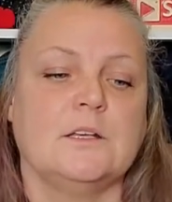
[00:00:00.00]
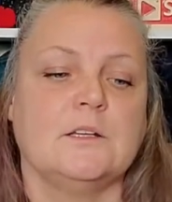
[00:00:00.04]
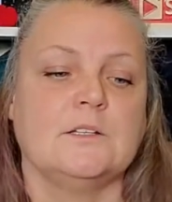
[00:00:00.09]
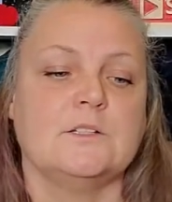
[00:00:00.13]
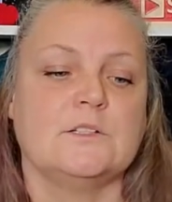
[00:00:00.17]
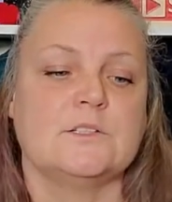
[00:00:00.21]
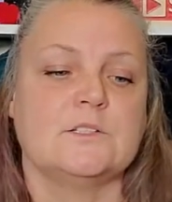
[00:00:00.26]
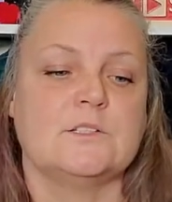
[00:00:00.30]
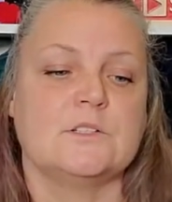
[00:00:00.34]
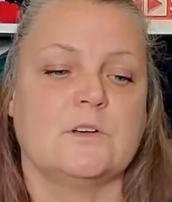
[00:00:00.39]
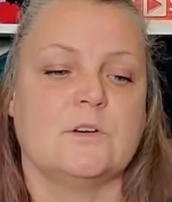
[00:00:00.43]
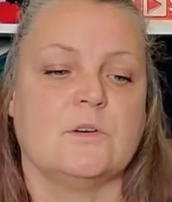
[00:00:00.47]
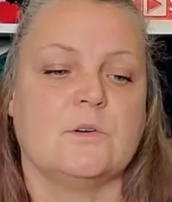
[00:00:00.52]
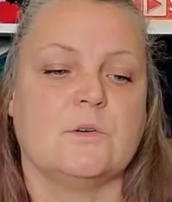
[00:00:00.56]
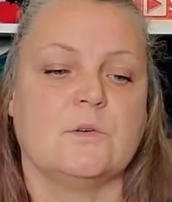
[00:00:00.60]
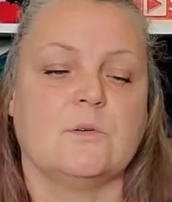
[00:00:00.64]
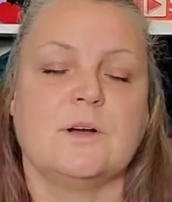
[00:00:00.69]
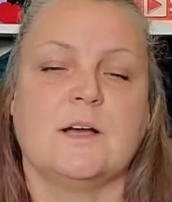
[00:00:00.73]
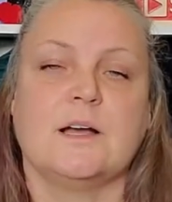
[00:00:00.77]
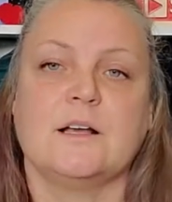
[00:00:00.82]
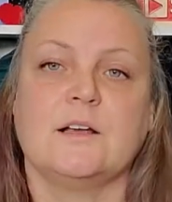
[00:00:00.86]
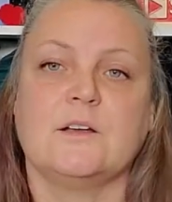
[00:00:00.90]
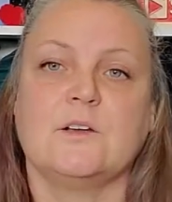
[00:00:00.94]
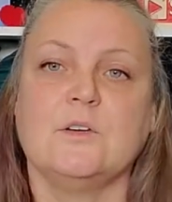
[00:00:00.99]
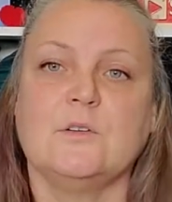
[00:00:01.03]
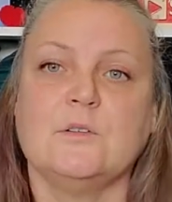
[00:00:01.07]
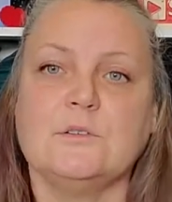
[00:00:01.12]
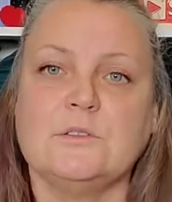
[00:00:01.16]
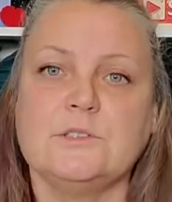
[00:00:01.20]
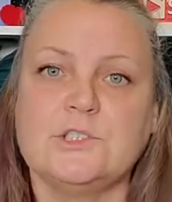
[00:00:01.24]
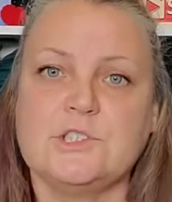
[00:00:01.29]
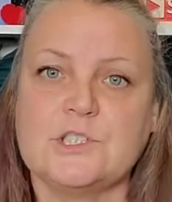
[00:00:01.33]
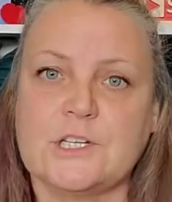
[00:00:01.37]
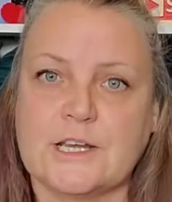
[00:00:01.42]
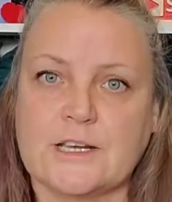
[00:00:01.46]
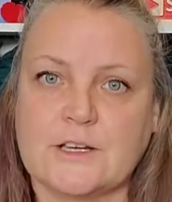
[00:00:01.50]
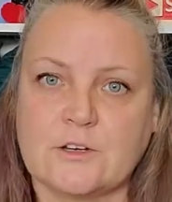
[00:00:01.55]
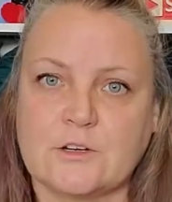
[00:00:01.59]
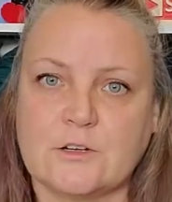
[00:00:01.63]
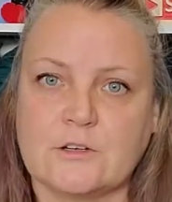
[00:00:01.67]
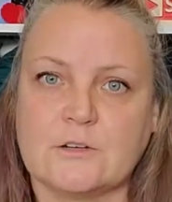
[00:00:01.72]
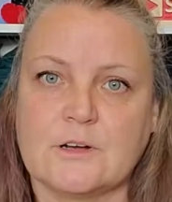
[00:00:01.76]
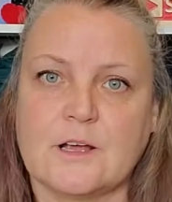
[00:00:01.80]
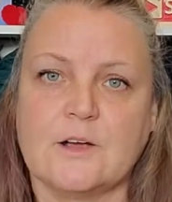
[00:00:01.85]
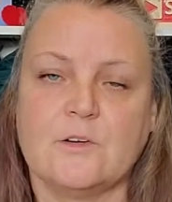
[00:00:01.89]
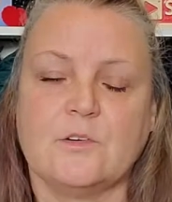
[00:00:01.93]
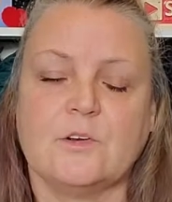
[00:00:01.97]
So go check
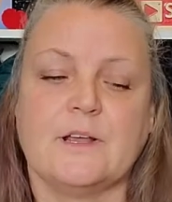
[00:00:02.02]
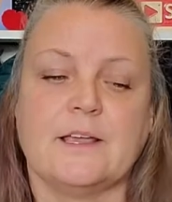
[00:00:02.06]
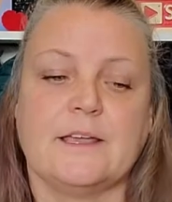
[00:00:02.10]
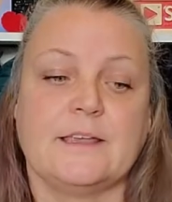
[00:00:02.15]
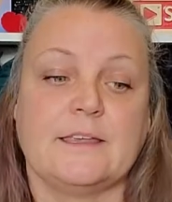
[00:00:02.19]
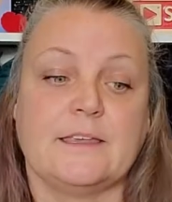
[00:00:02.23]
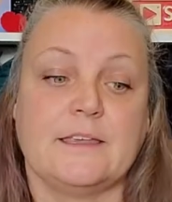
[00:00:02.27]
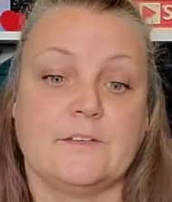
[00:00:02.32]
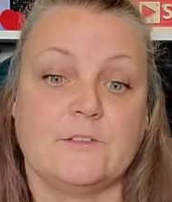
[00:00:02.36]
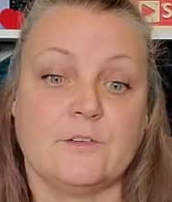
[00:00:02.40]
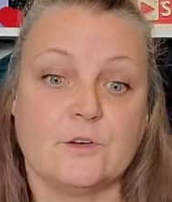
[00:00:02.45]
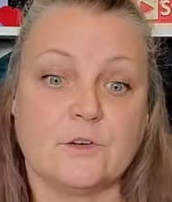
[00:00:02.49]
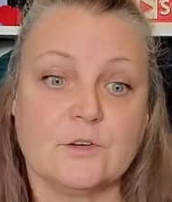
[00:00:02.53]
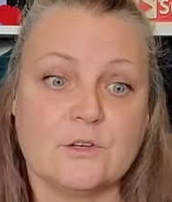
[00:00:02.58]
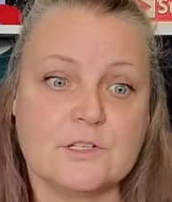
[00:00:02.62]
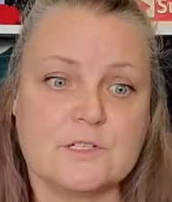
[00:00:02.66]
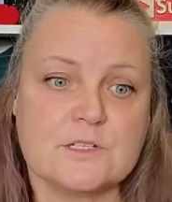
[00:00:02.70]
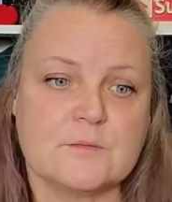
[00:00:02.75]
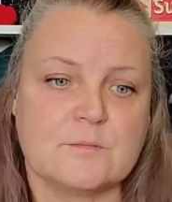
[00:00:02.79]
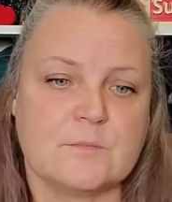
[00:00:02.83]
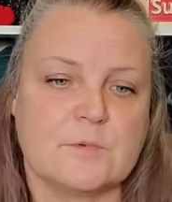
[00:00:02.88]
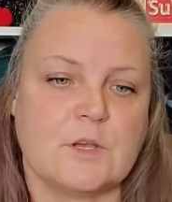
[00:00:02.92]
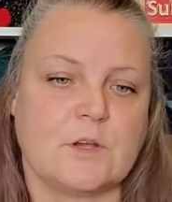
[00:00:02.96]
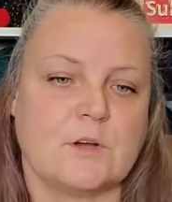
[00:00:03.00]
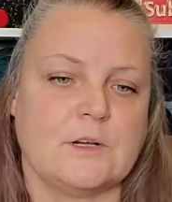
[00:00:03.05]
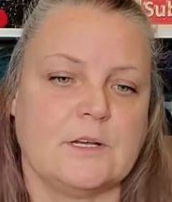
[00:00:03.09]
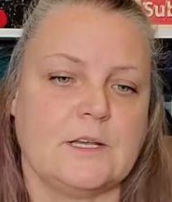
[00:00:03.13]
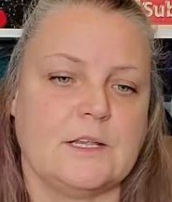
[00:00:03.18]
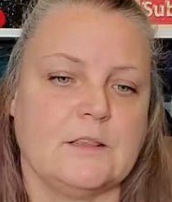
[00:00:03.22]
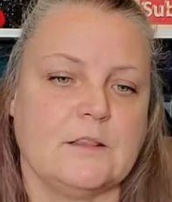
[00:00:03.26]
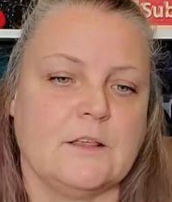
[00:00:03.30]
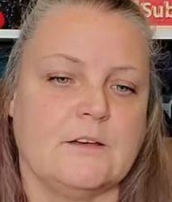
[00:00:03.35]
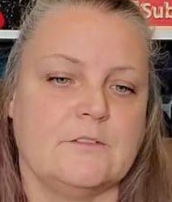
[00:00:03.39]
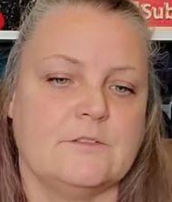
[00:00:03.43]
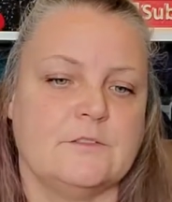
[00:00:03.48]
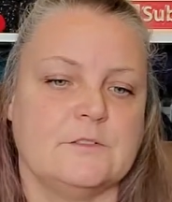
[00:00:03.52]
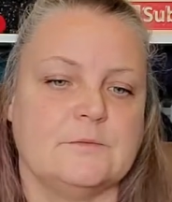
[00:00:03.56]
her out and give her some yarny love.